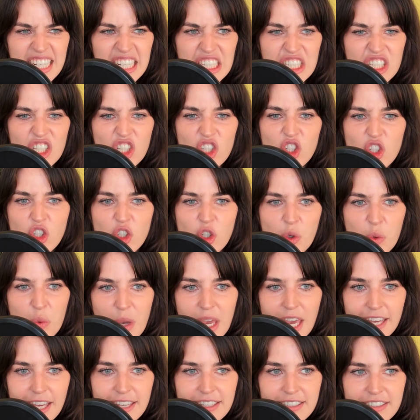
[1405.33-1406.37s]

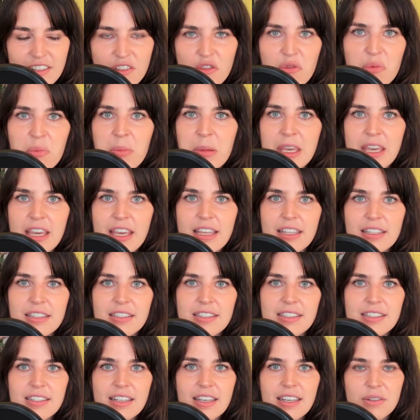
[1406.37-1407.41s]
suitcase of
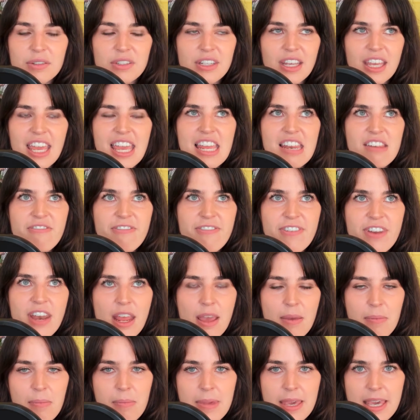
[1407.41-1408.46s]
beads. It was like
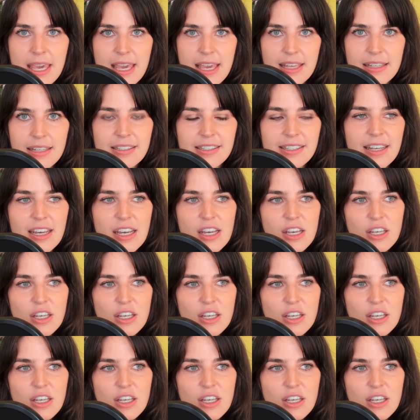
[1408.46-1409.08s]
infinite beads.